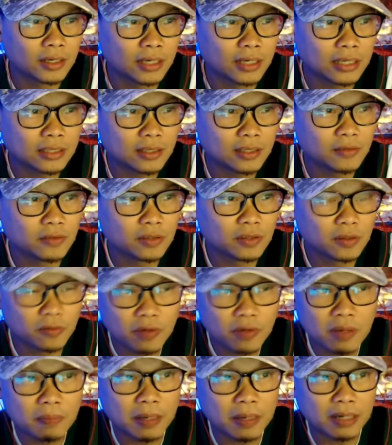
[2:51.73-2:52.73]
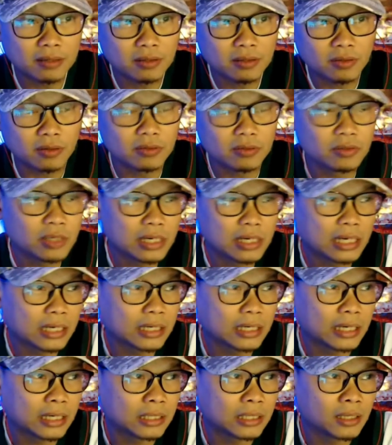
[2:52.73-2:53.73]
not even the rebound, konti
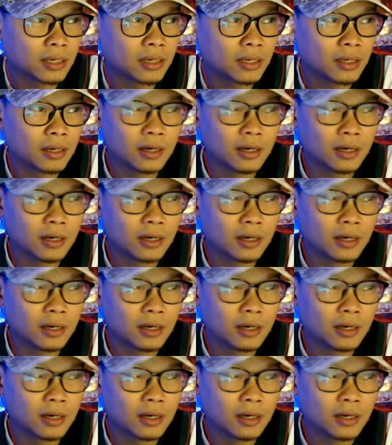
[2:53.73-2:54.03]
lang yan.